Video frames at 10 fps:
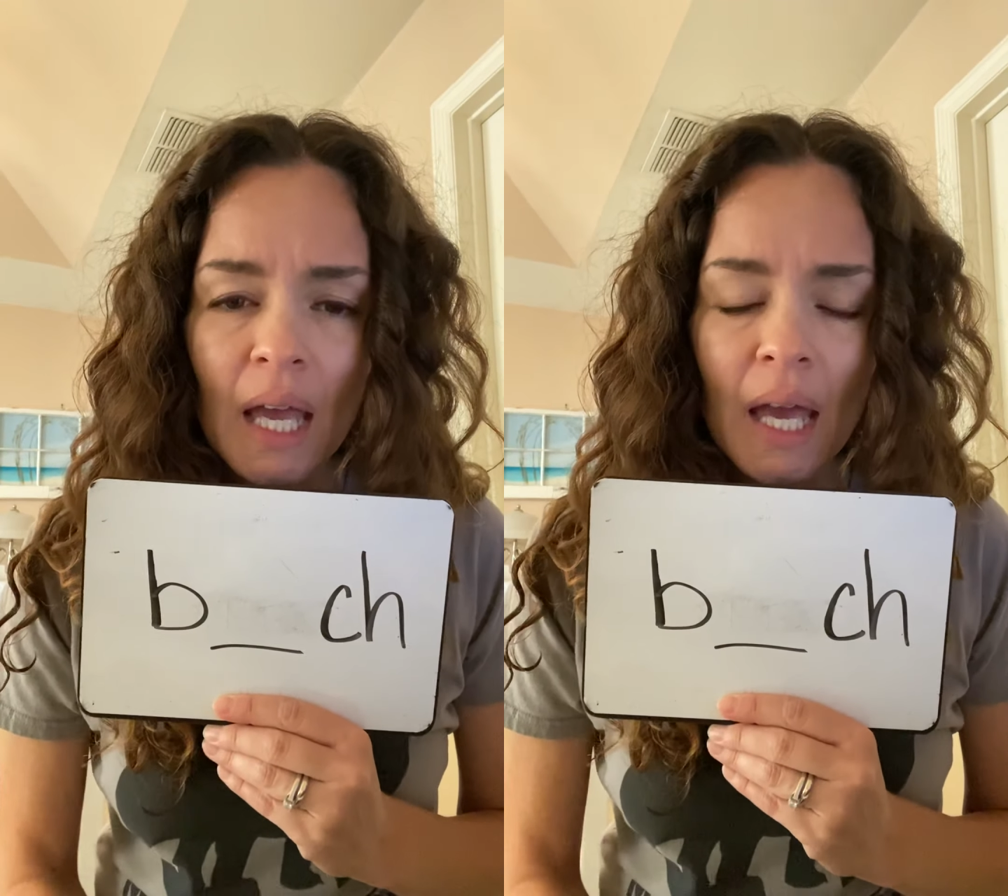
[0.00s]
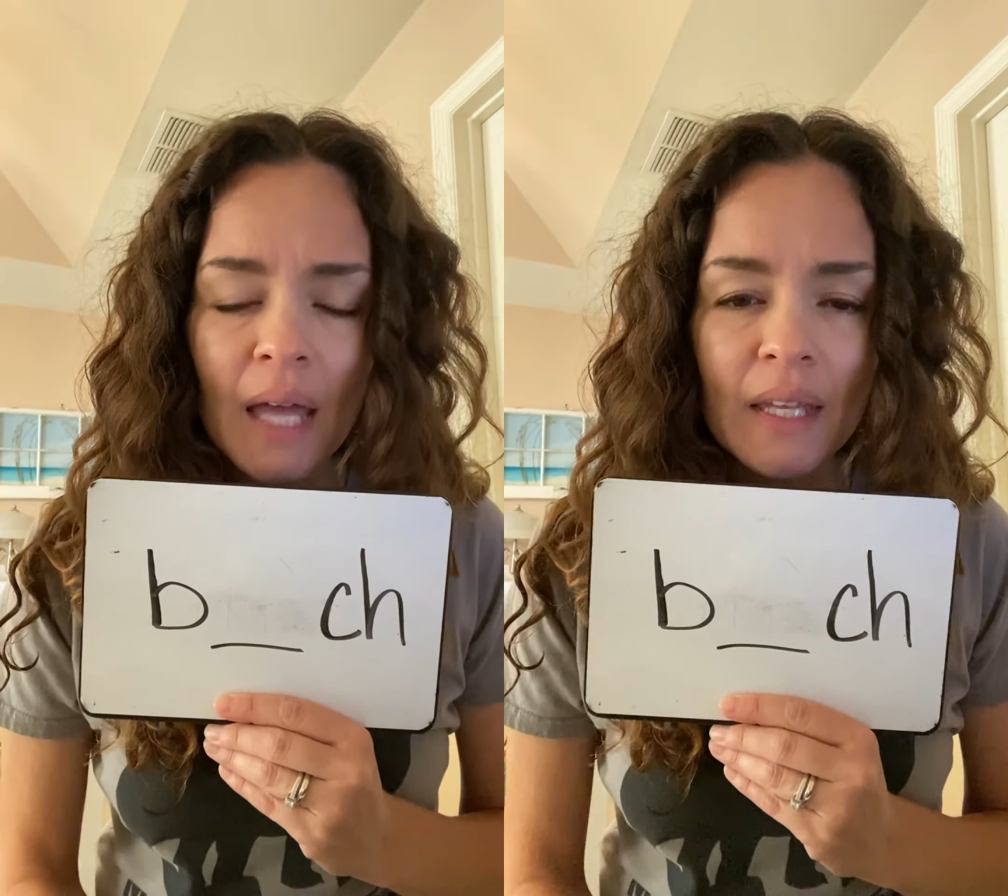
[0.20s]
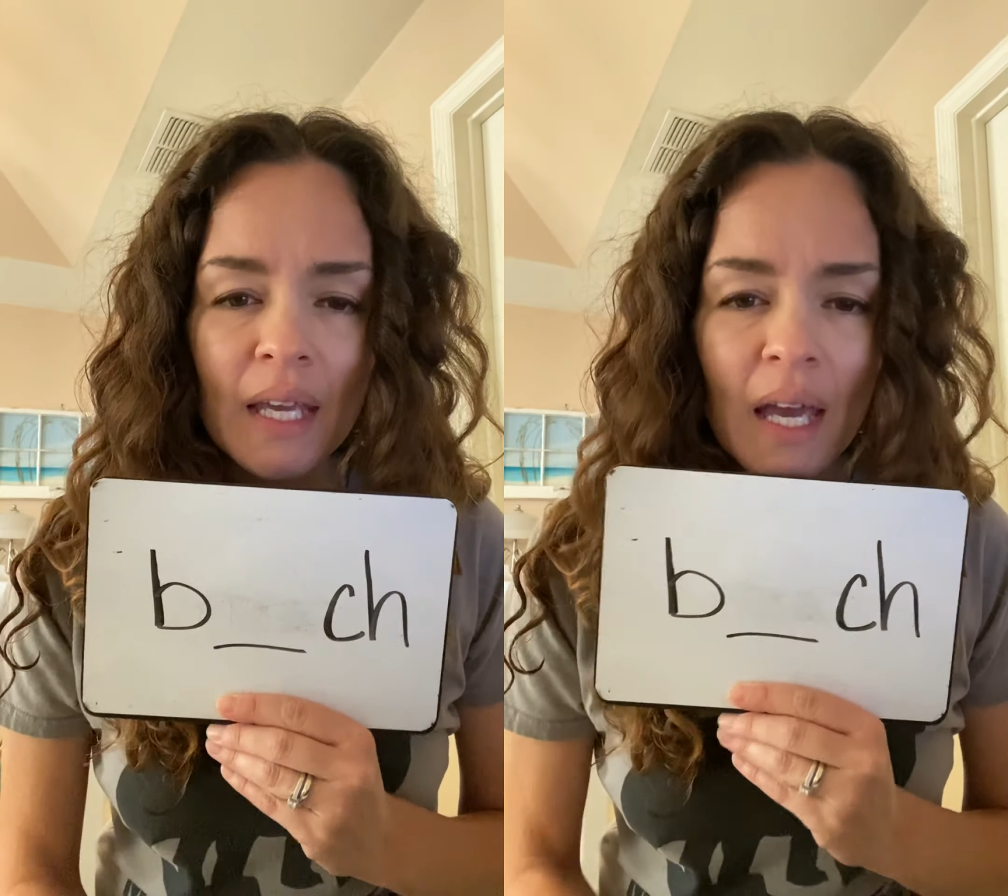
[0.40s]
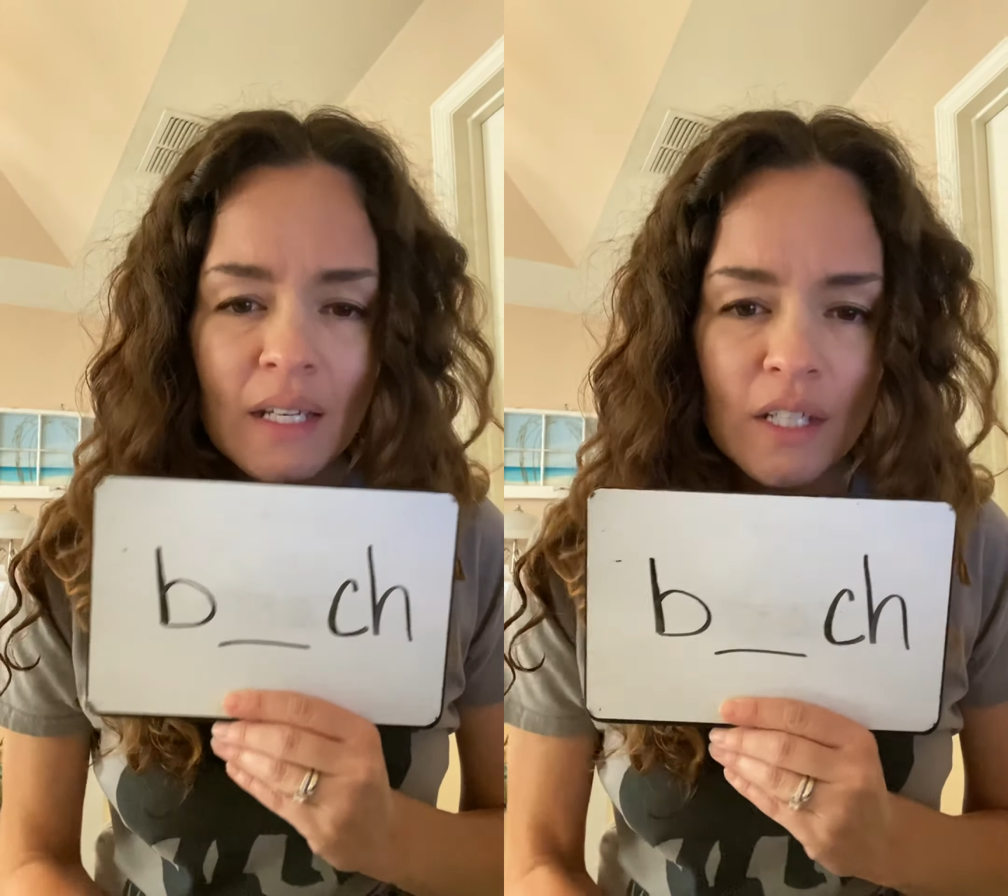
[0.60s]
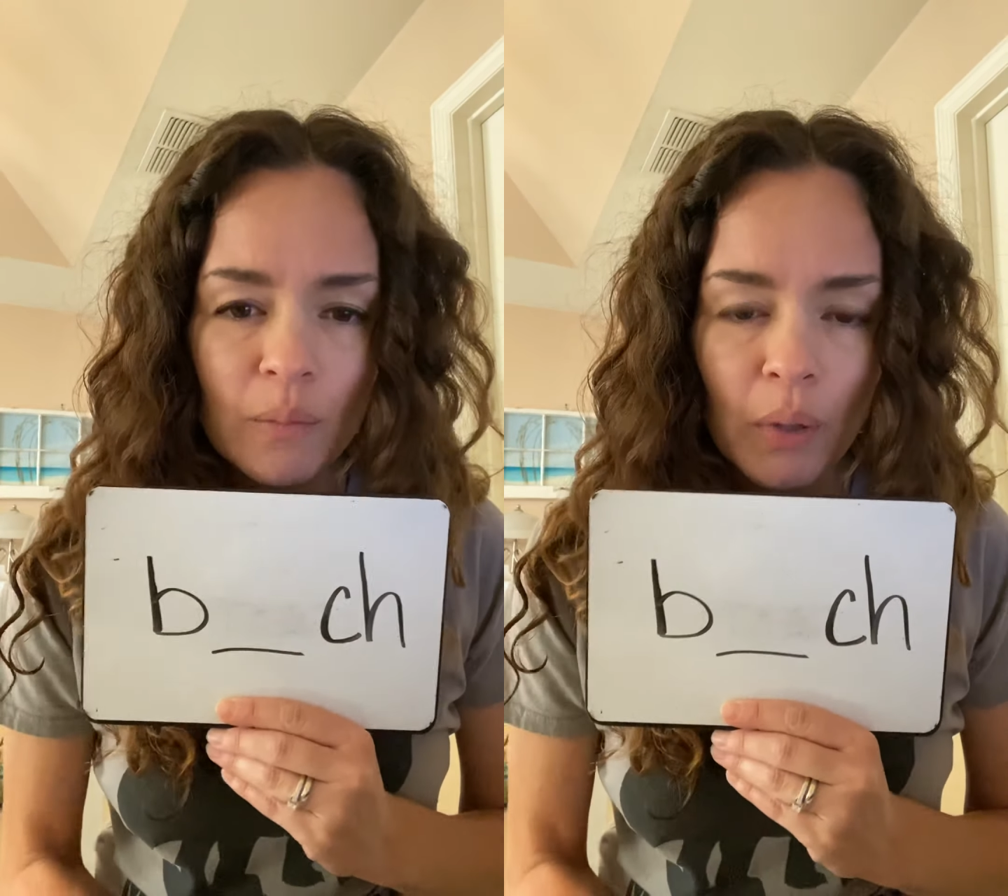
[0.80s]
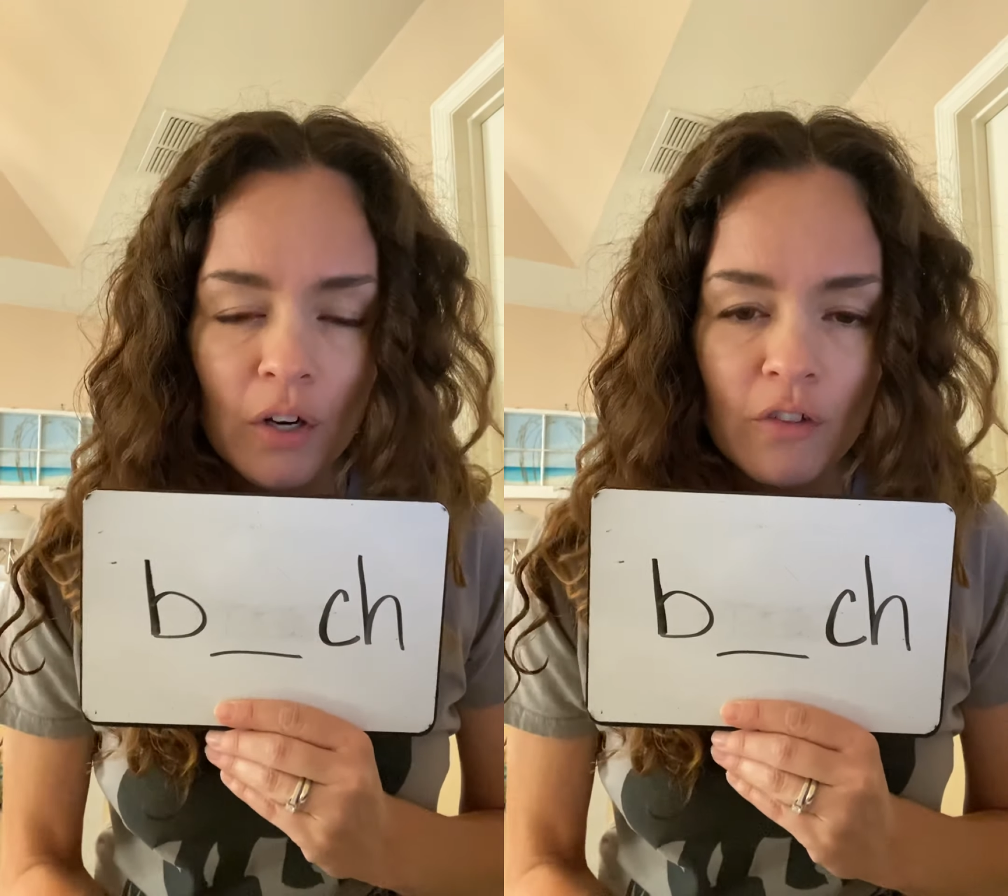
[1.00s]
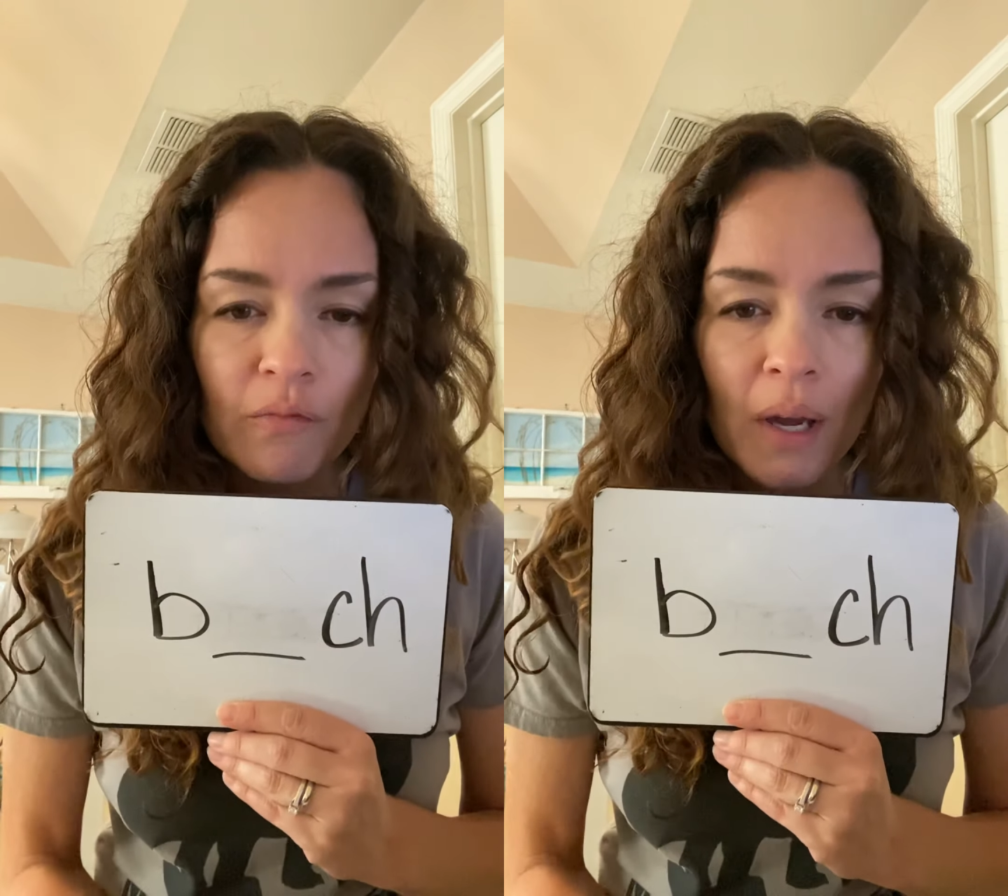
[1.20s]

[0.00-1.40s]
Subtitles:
and the ending part of my